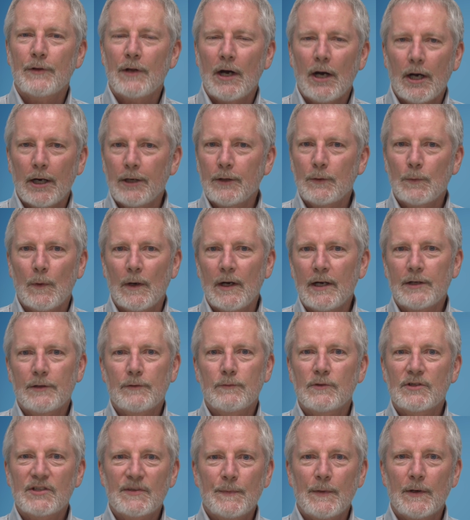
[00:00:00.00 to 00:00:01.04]
the
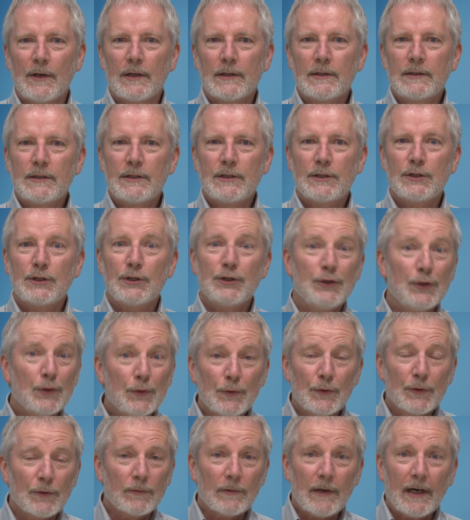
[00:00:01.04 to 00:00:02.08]
hardwired response to
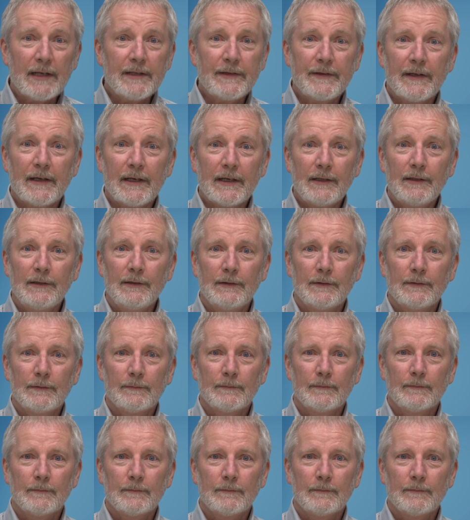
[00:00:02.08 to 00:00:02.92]
do the right thing?